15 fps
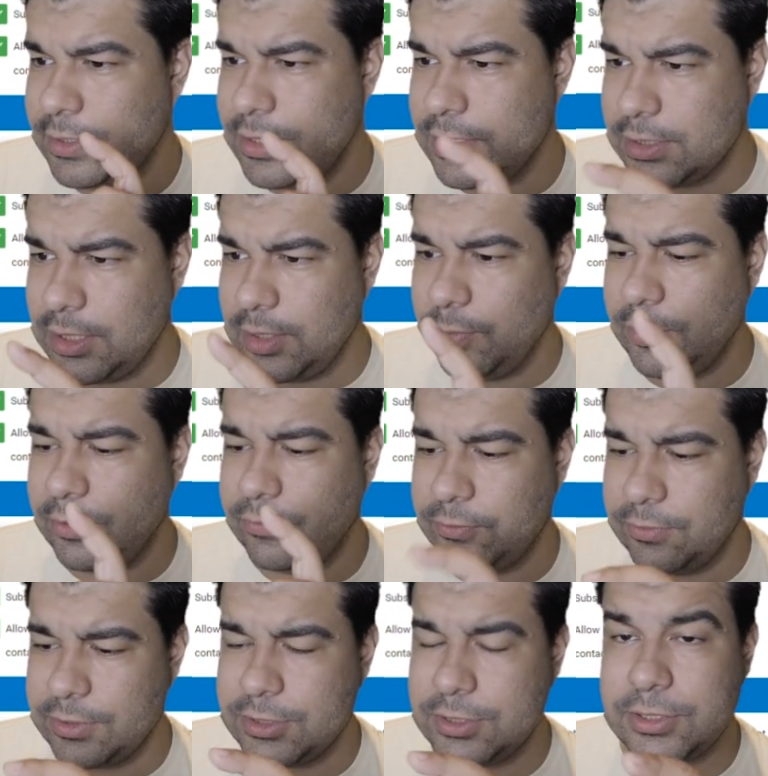He's keeping it
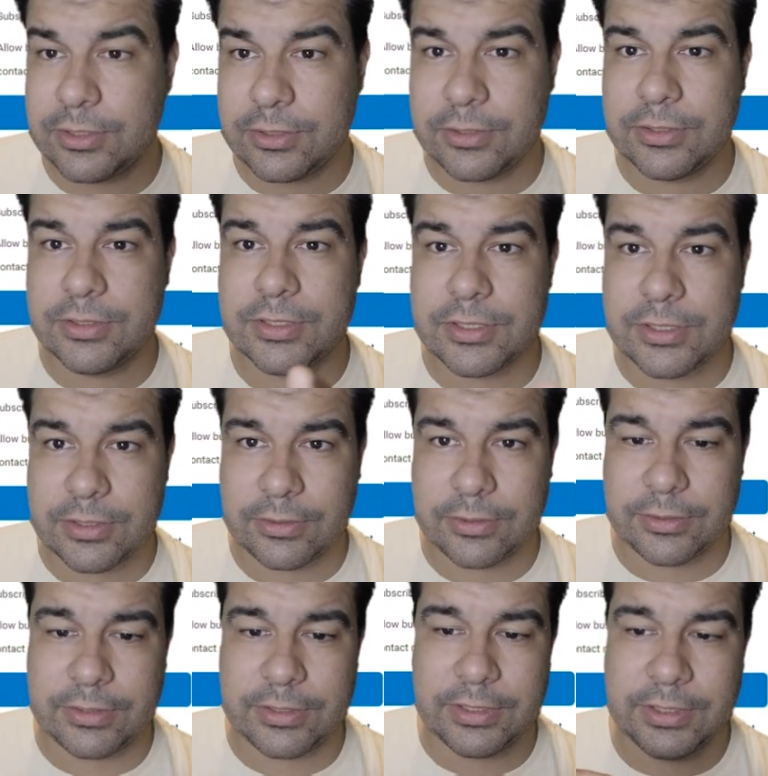for his children's
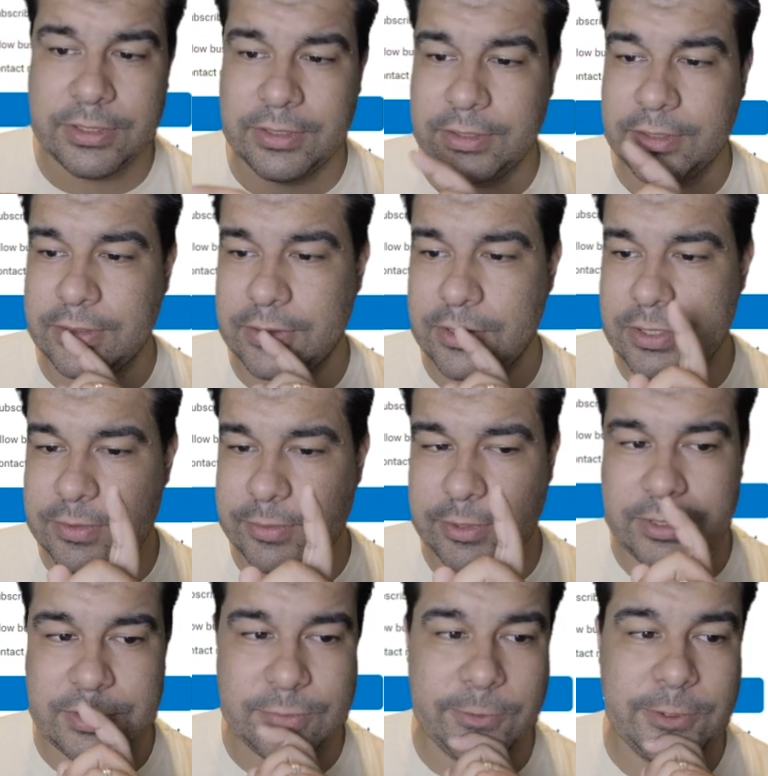children. Those were
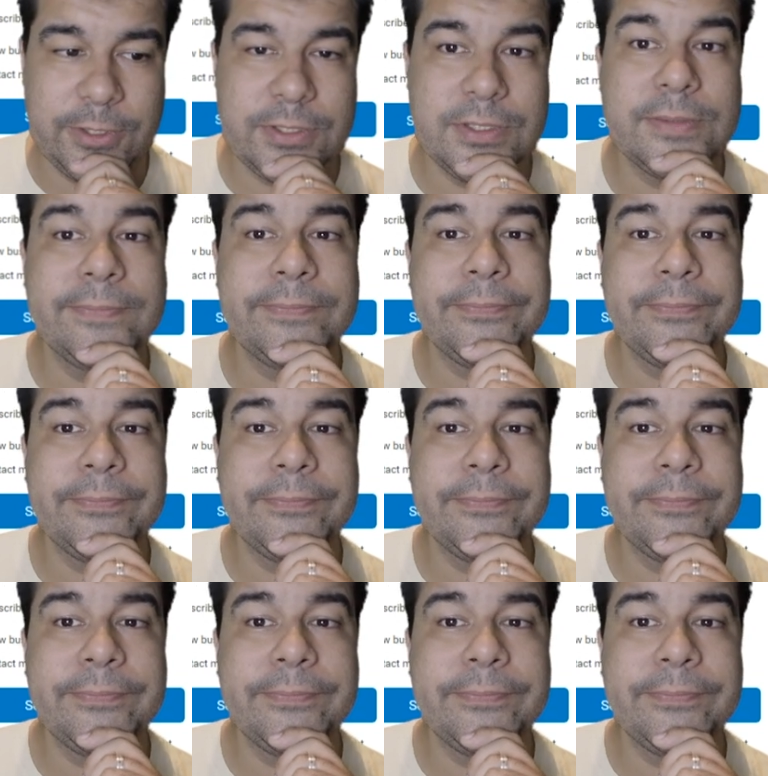his words.